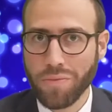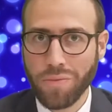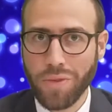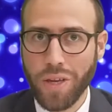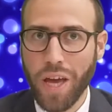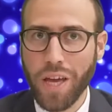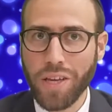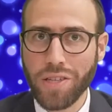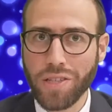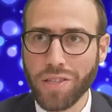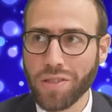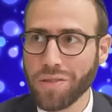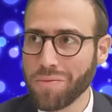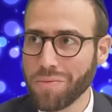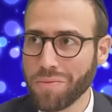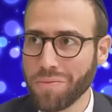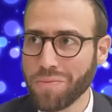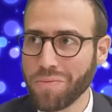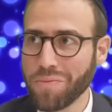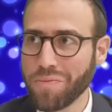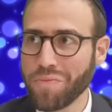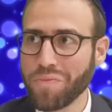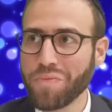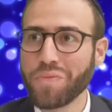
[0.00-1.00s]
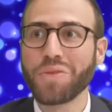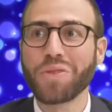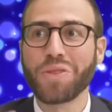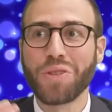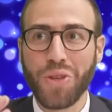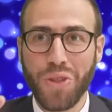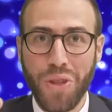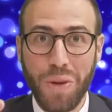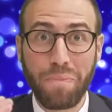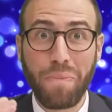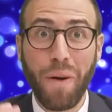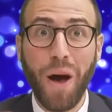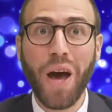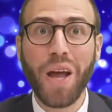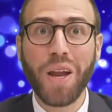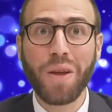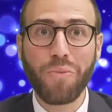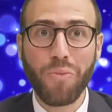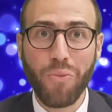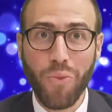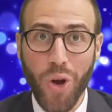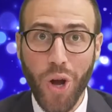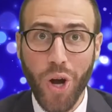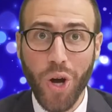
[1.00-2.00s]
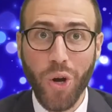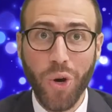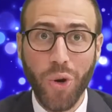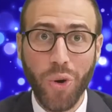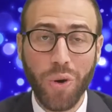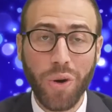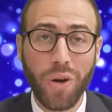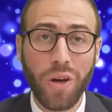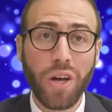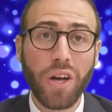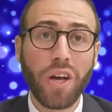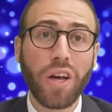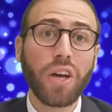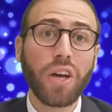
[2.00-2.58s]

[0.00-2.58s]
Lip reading: yes, to the bottom row,